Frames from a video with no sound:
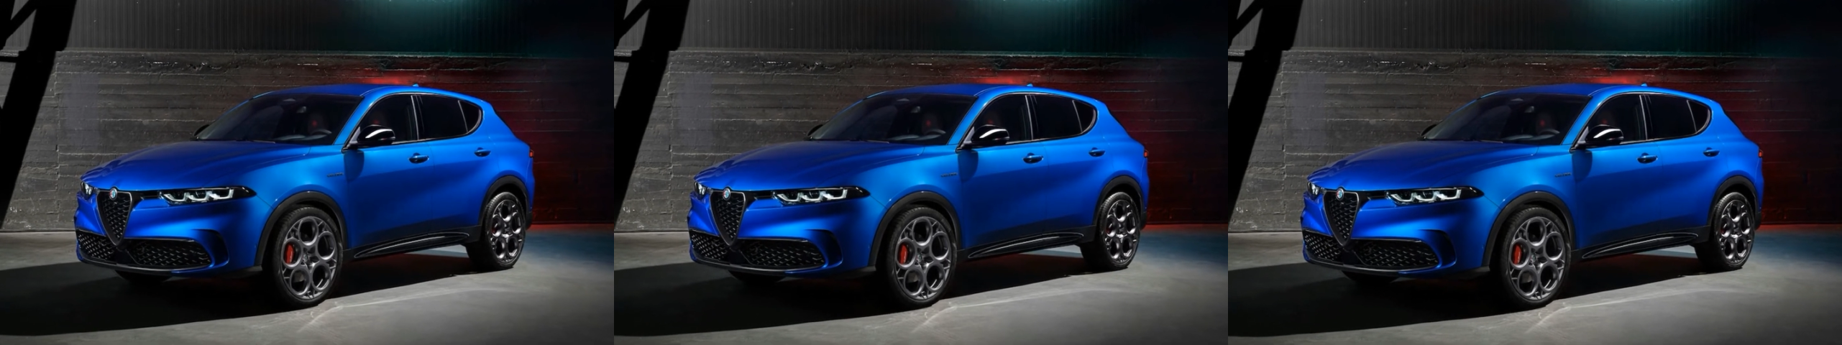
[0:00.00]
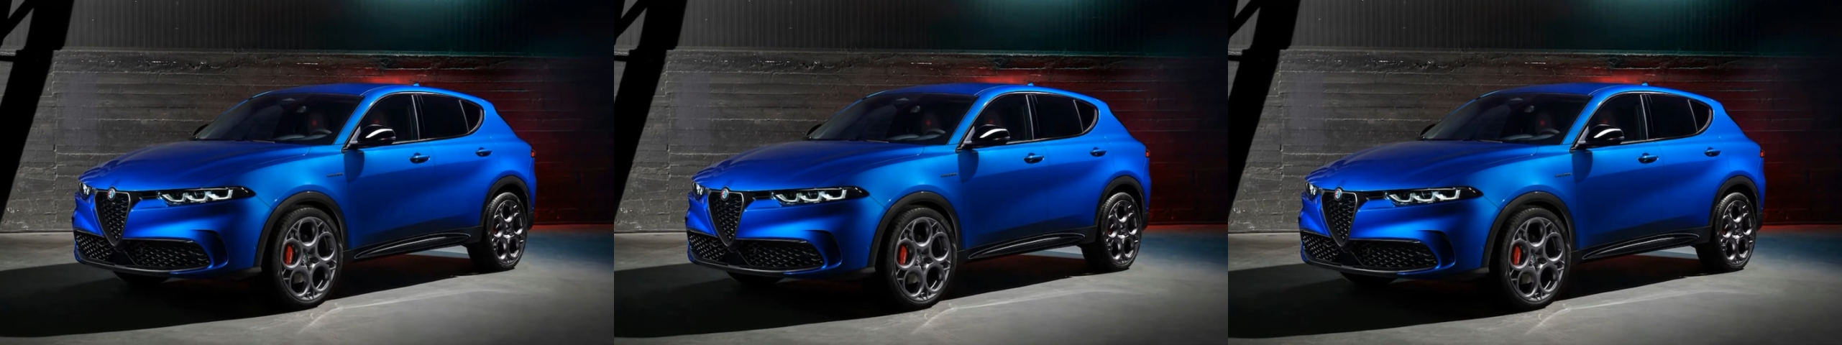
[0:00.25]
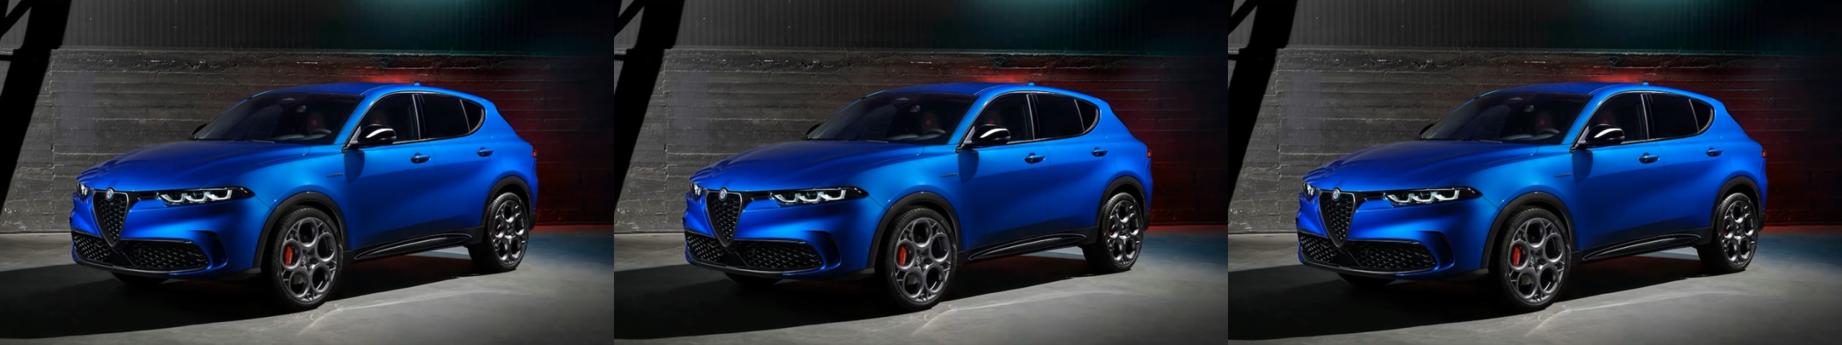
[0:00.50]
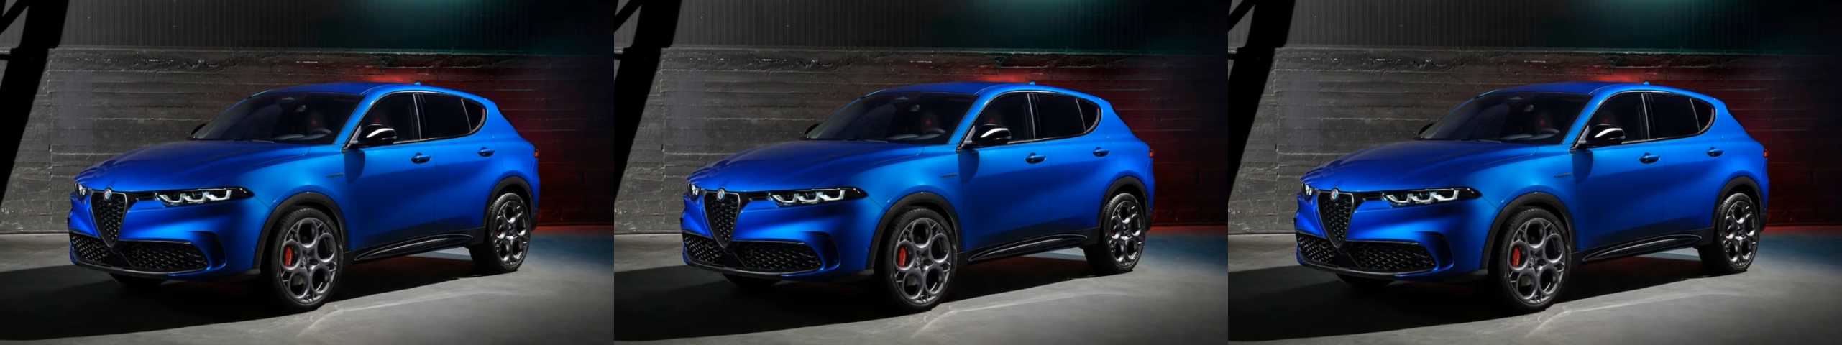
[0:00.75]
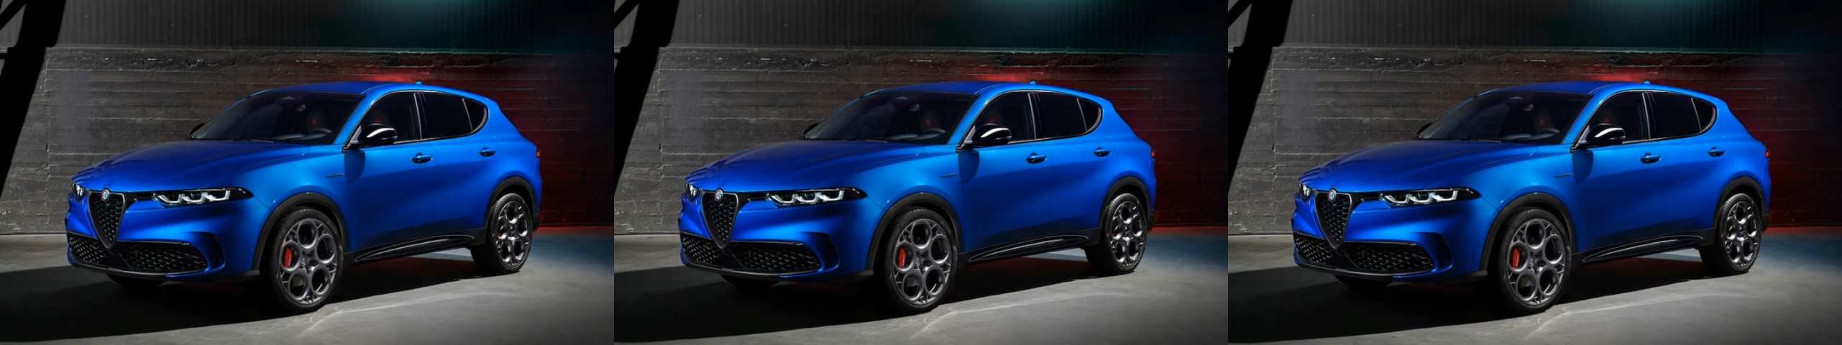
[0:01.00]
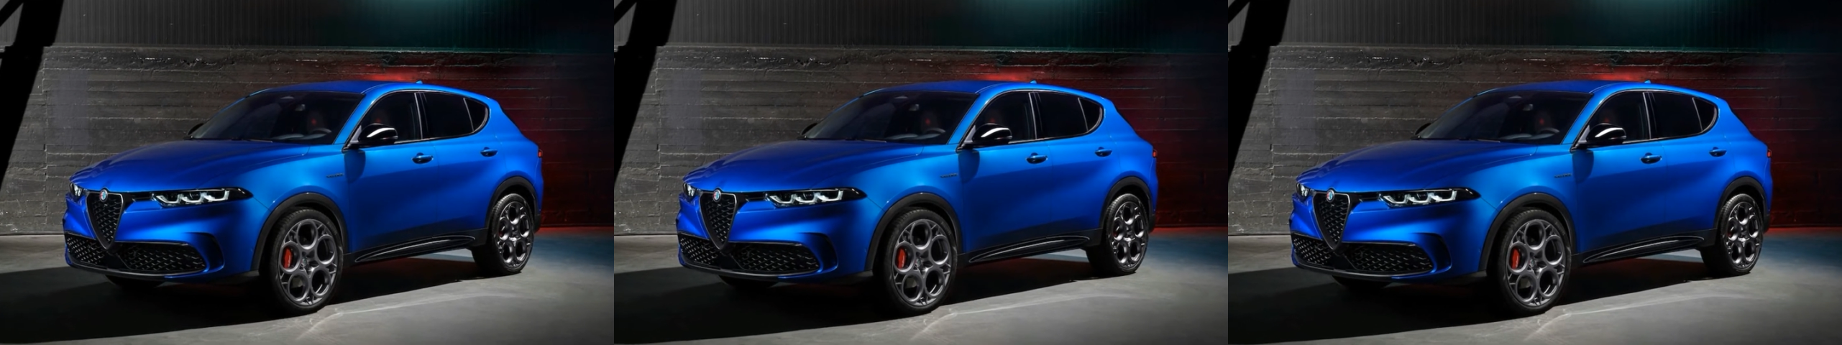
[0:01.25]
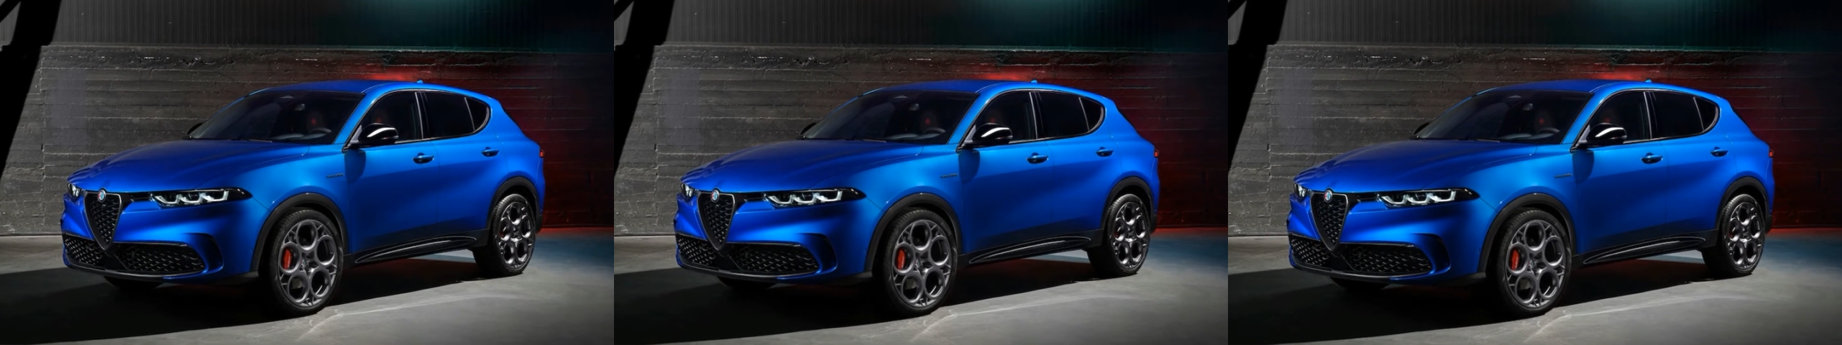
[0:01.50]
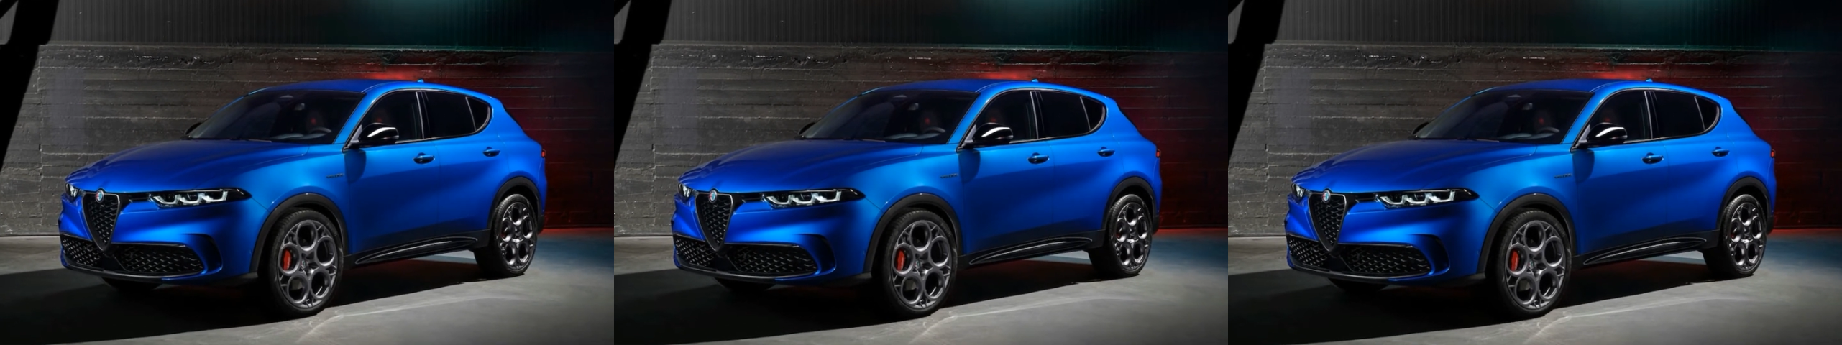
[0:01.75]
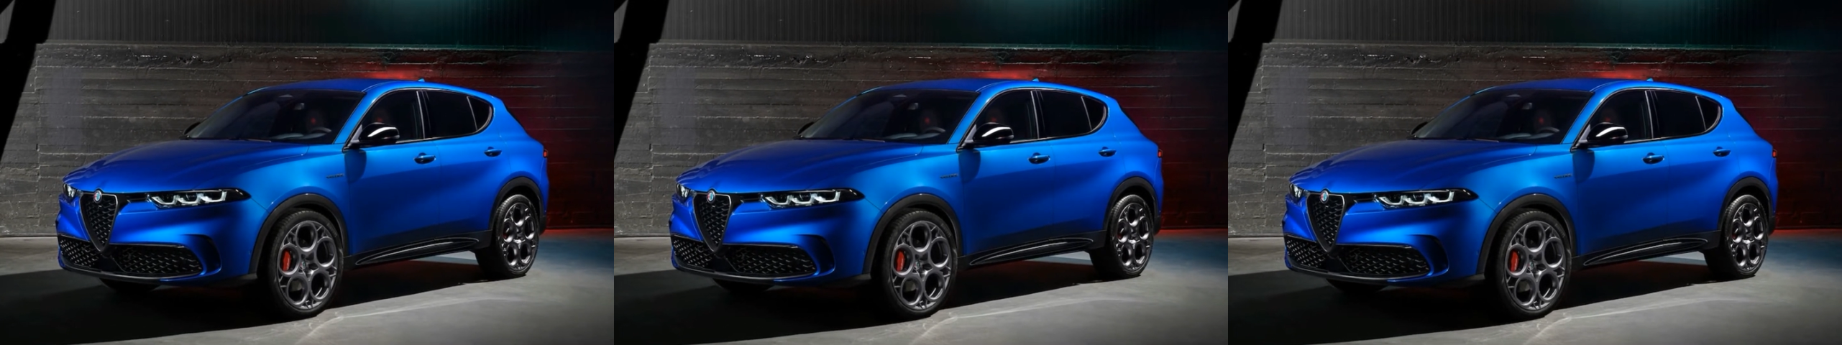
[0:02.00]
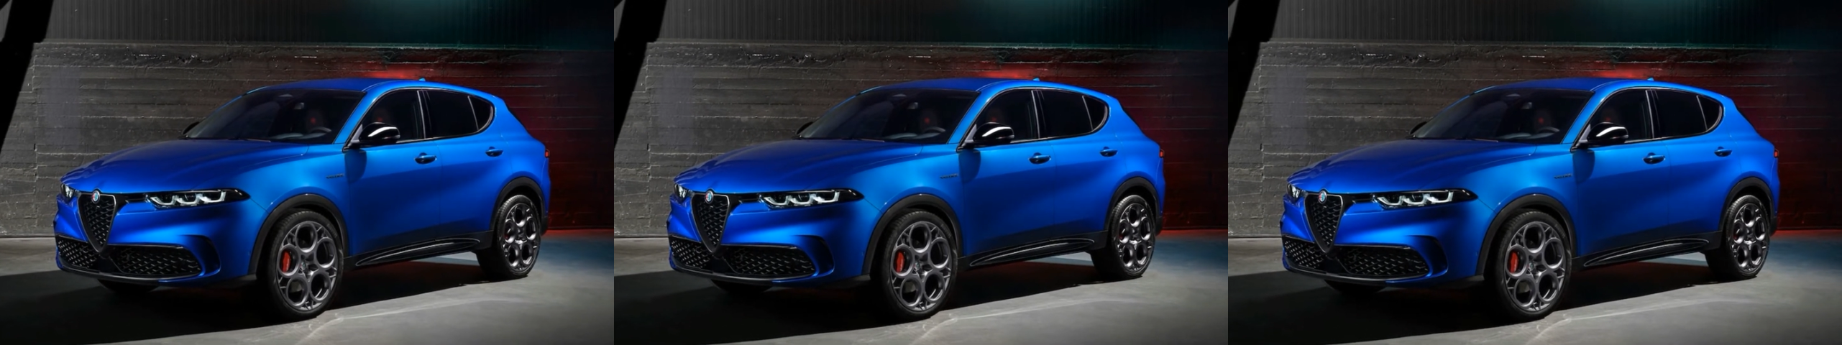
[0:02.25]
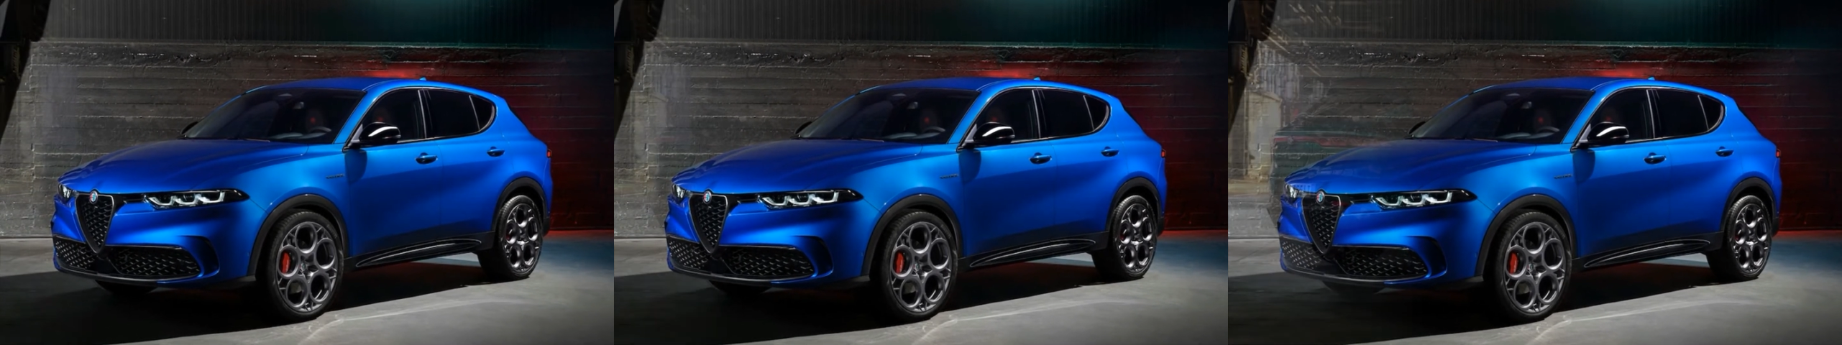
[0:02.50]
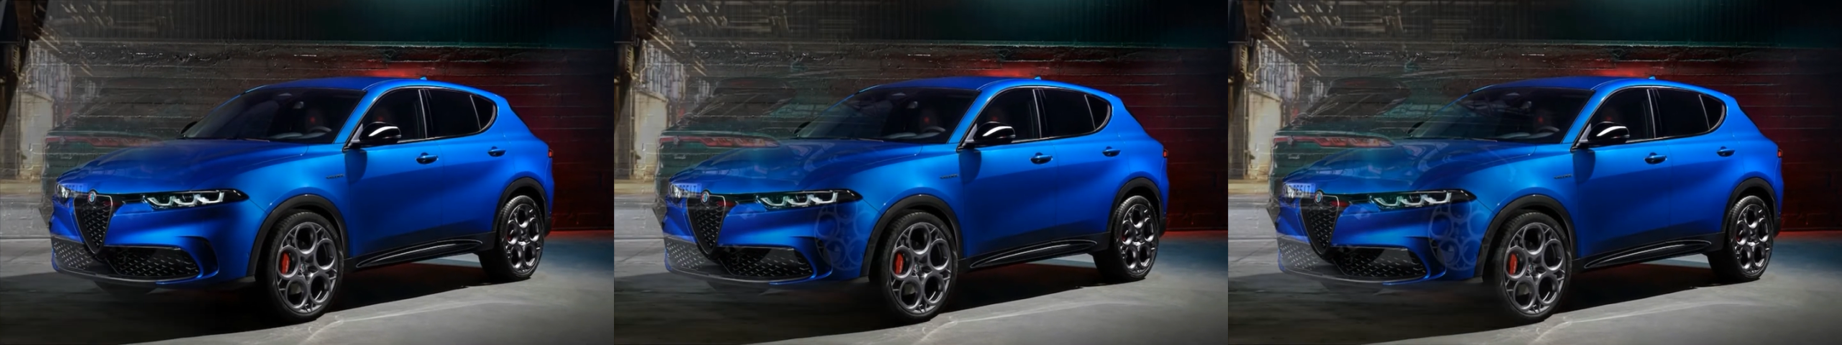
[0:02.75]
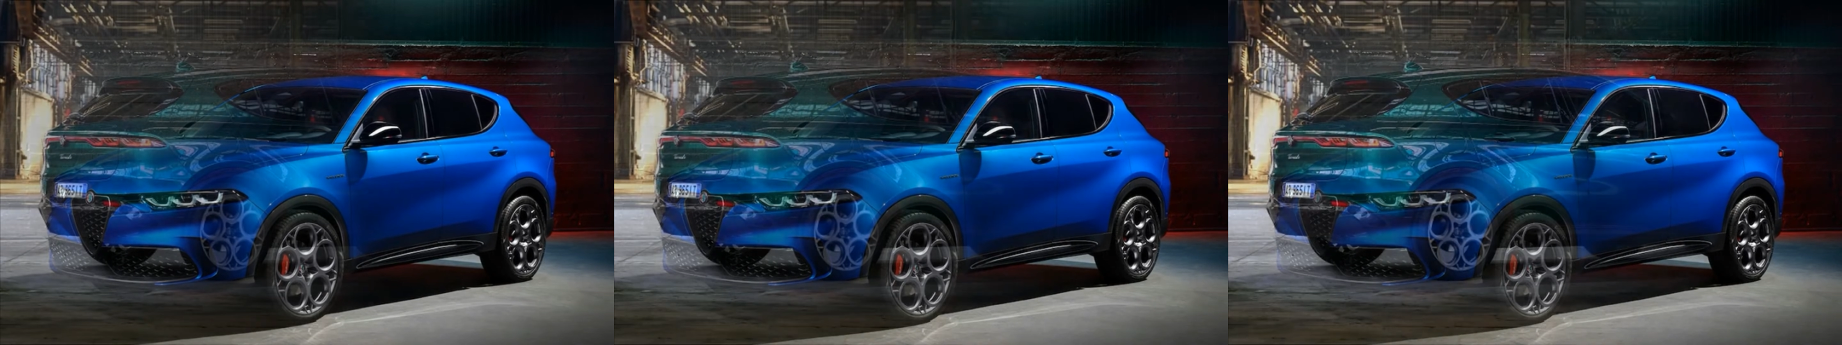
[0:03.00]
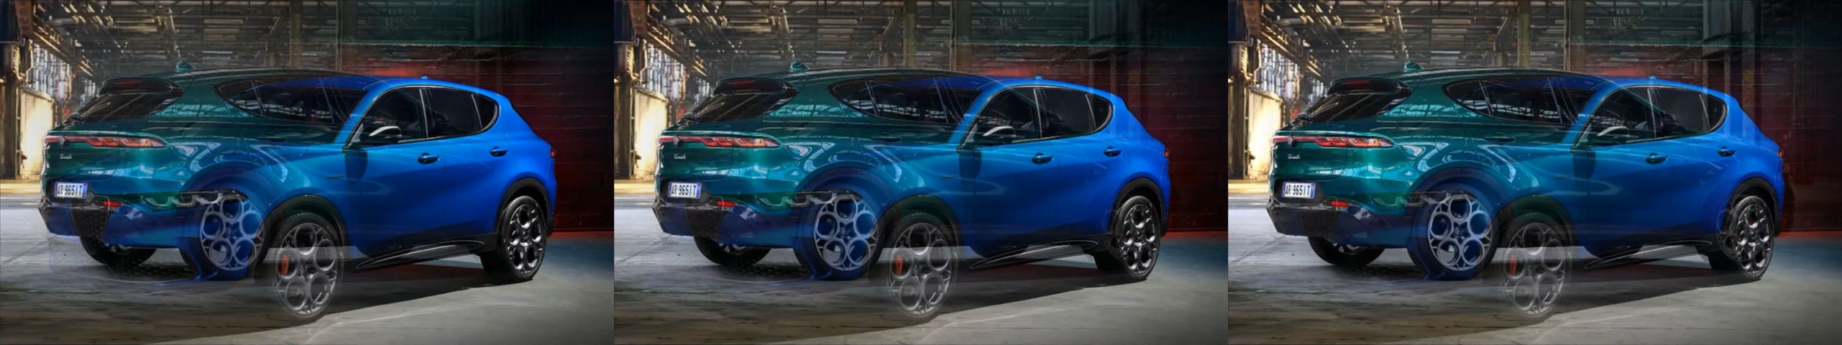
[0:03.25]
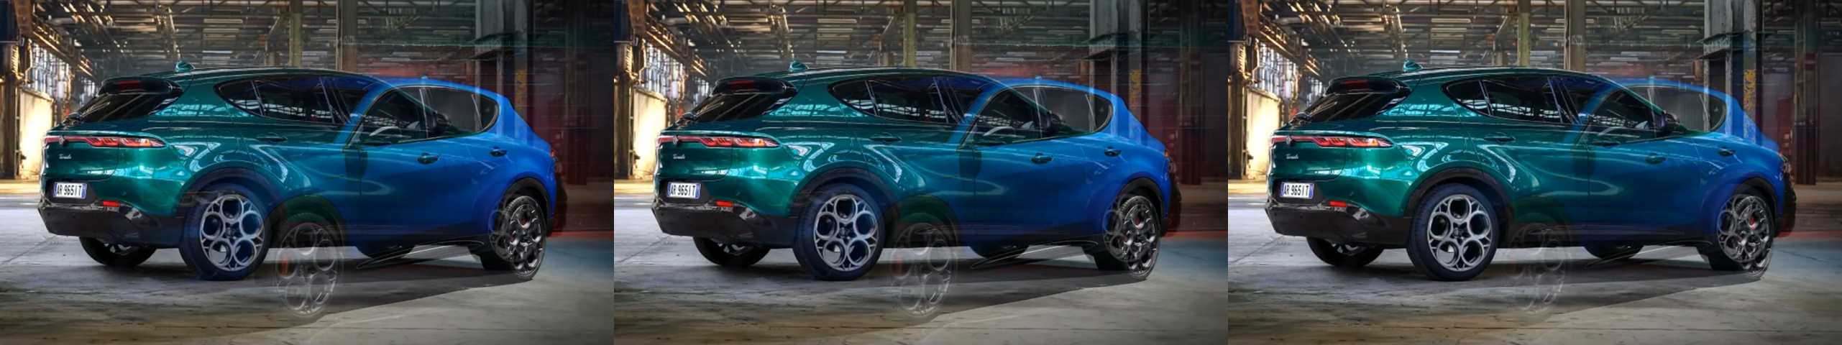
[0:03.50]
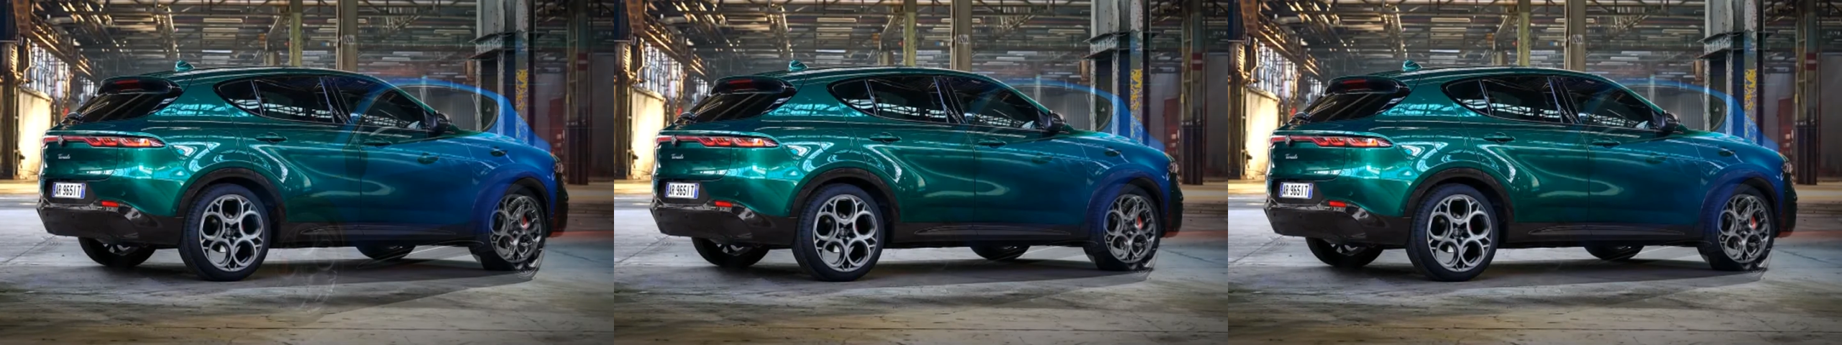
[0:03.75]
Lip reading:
[unreadable: no face in view]